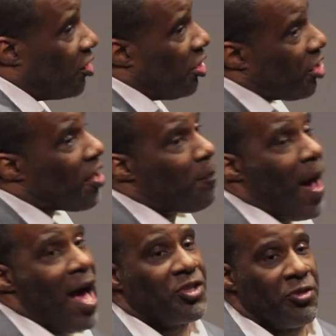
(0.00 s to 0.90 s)
and there's a ton of
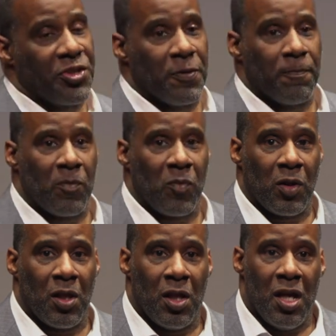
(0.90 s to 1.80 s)
pastors.
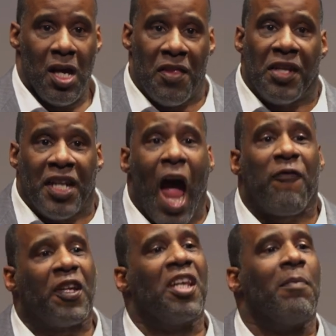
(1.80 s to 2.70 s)
And in the
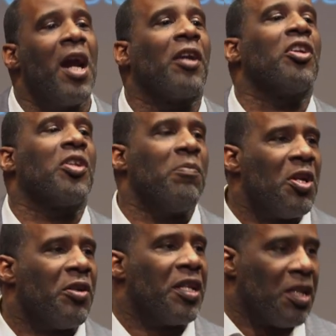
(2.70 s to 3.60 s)
African-American
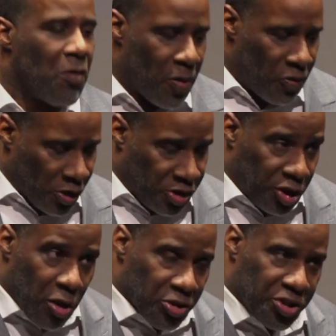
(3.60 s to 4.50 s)
community, the
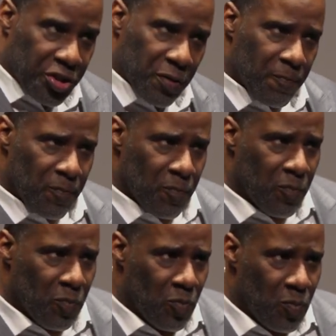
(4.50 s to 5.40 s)
church
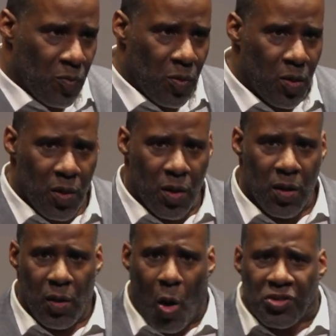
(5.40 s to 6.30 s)

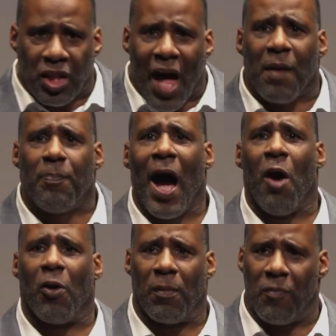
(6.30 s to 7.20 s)
holds a lot of
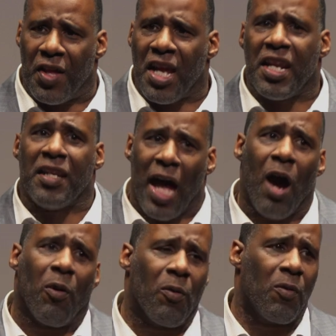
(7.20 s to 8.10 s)
power, then and
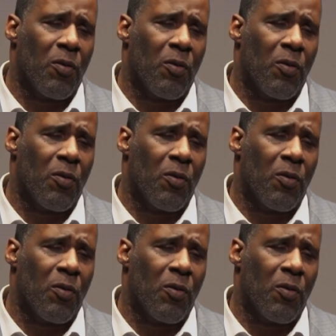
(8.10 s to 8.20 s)
now.